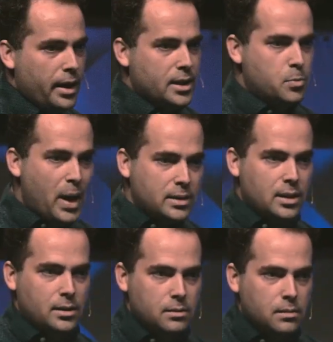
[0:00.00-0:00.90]

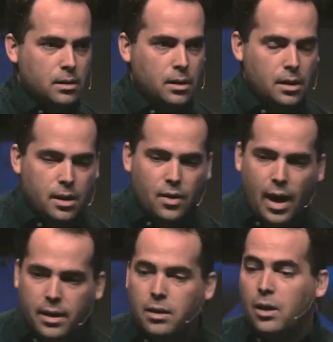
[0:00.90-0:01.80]
expecting
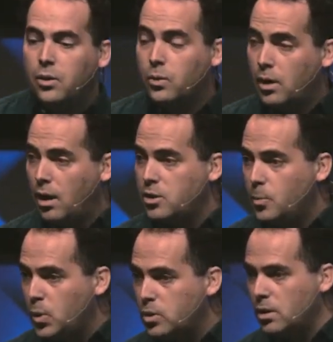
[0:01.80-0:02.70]
that your
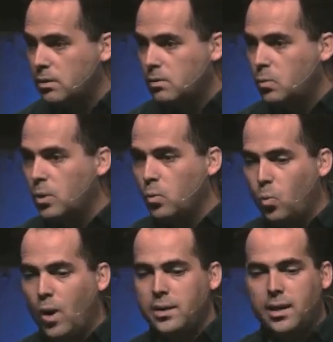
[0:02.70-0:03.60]
contribution will
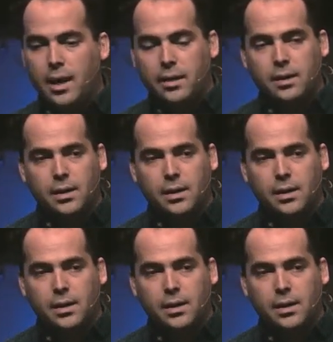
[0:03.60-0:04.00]
one day